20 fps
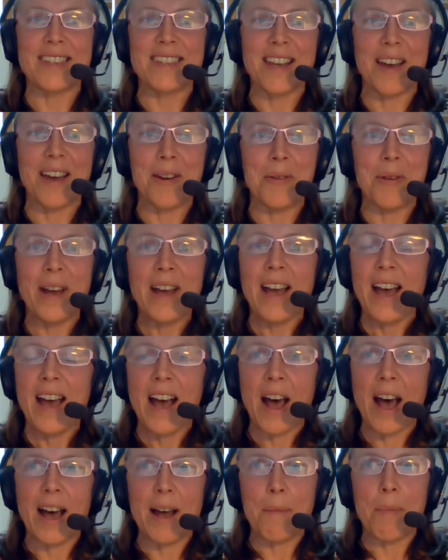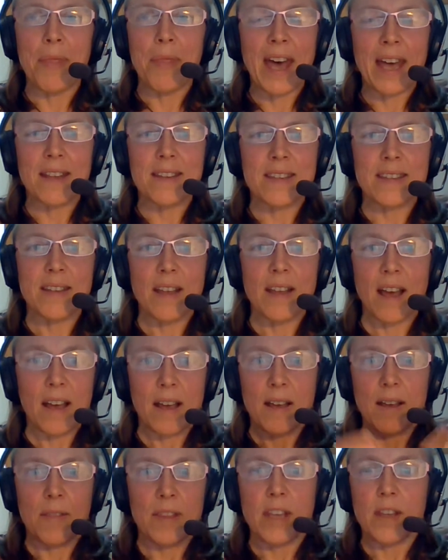So that's
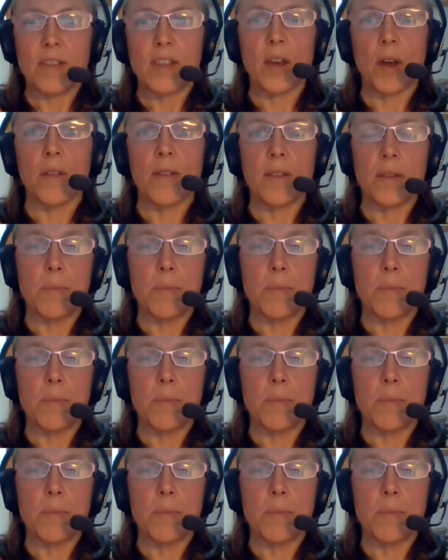the